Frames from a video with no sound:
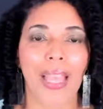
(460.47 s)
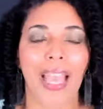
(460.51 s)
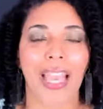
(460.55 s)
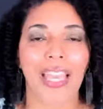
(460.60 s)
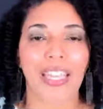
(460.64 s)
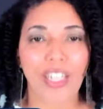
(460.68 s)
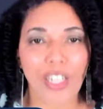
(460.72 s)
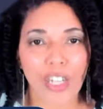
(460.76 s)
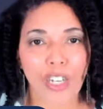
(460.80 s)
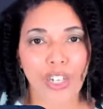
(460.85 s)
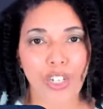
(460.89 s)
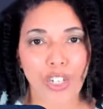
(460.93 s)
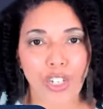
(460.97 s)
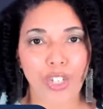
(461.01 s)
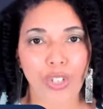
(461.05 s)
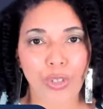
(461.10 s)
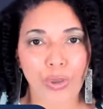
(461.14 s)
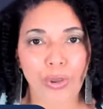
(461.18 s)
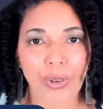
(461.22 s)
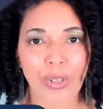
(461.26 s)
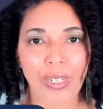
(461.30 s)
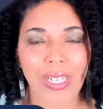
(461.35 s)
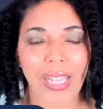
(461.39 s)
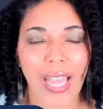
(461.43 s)
And it
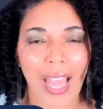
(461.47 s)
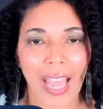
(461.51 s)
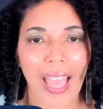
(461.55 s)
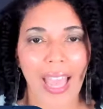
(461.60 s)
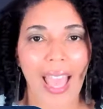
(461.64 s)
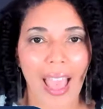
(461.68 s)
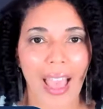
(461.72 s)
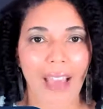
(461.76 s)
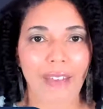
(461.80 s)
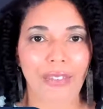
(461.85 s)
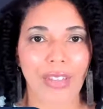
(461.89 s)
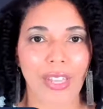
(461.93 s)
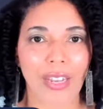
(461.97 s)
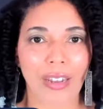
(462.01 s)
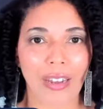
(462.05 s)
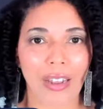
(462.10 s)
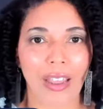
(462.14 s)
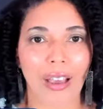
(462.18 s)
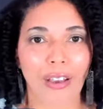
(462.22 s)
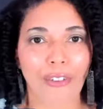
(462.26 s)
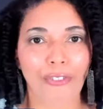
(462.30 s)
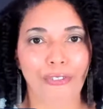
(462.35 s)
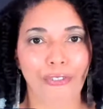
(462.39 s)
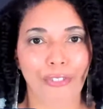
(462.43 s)
ensures I have
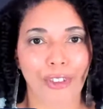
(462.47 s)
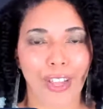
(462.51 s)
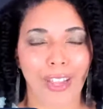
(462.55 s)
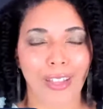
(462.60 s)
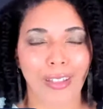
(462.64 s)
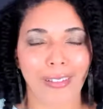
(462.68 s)
enough